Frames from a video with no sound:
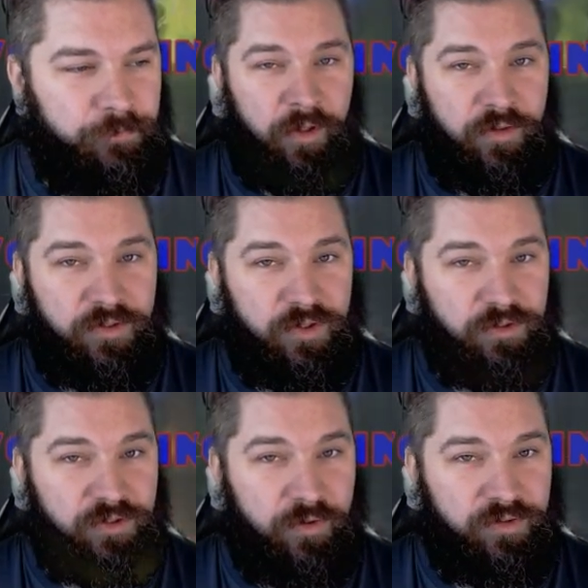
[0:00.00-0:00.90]
There's
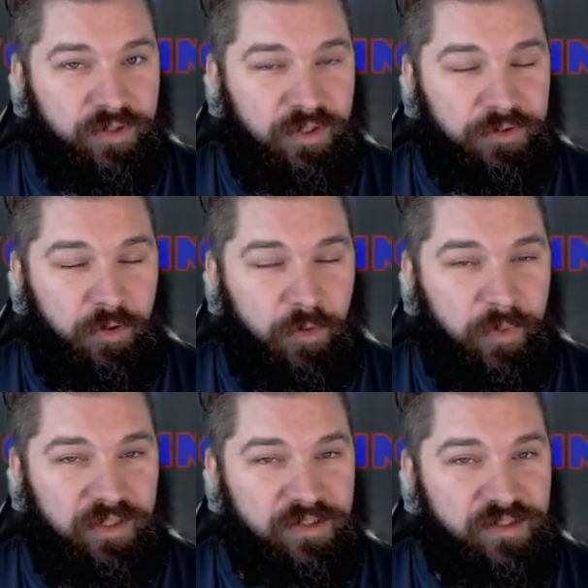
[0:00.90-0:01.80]
also the Territory
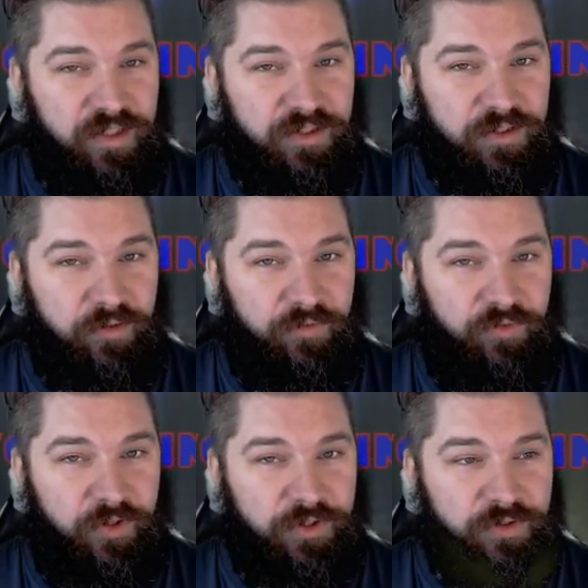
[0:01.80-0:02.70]
Battle section of the
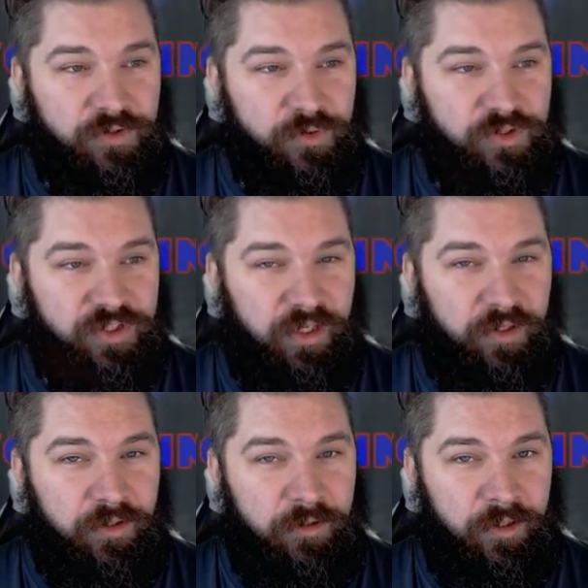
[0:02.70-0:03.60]
version 2 site.